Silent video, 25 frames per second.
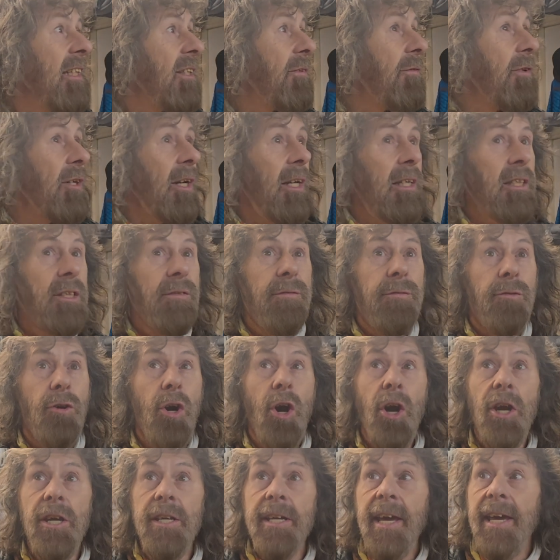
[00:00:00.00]
Today's
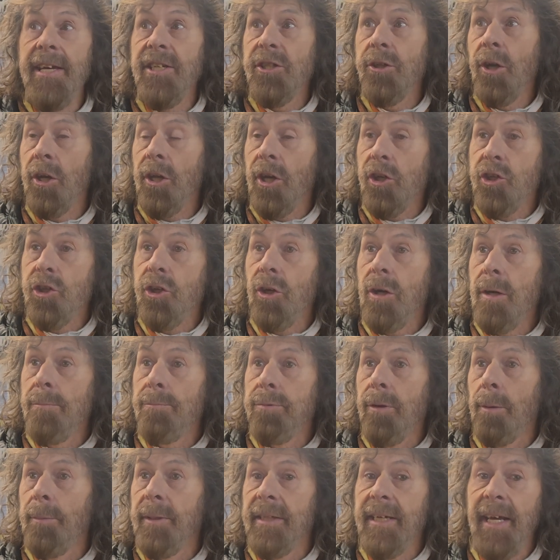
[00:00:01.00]
Friday, so I'm going to try and
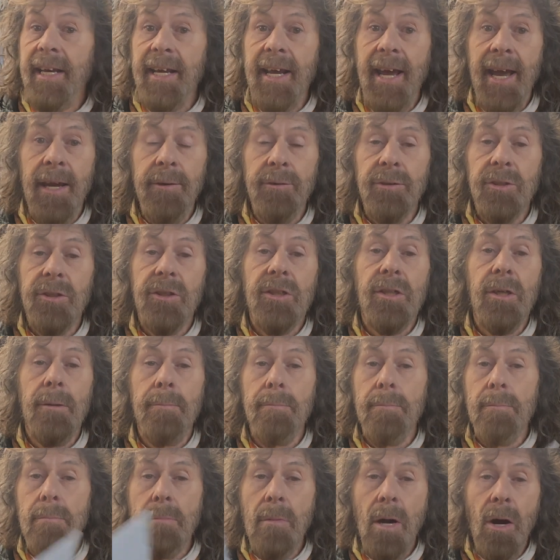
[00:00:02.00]
probably get it out
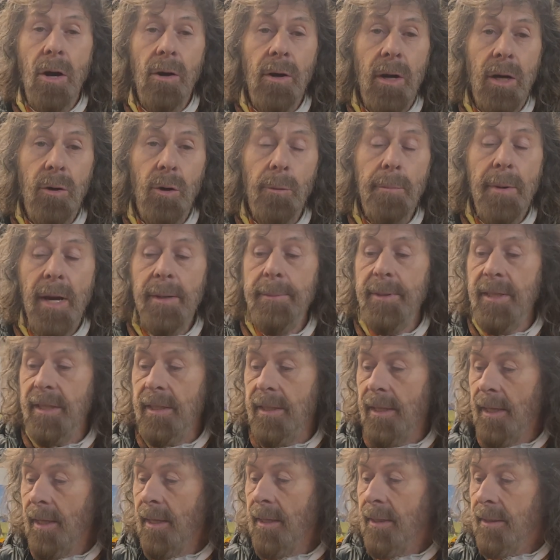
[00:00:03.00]
tomorrow, or
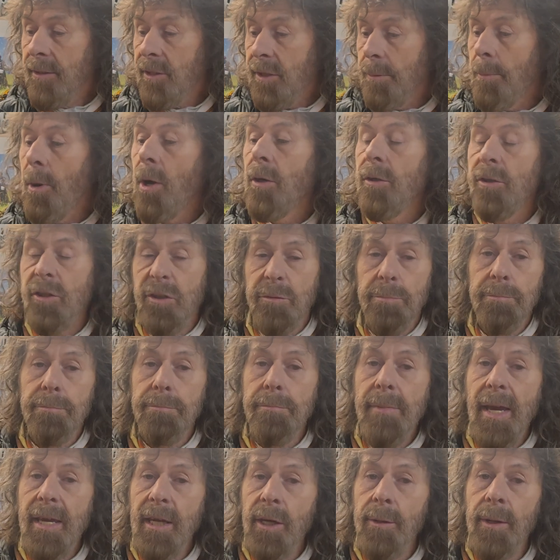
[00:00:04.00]
maybe
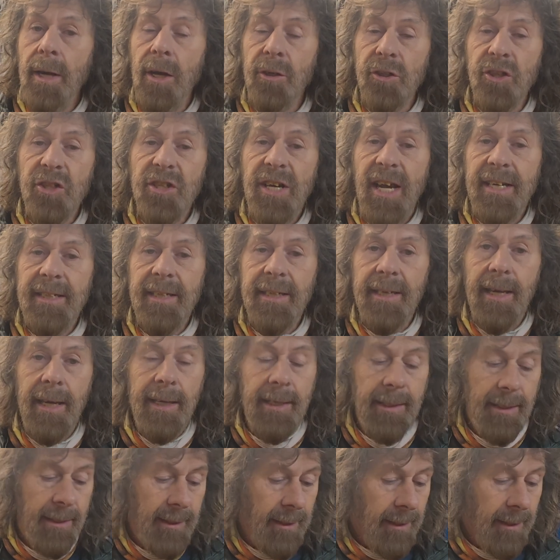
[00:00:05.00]
go out on Saturday.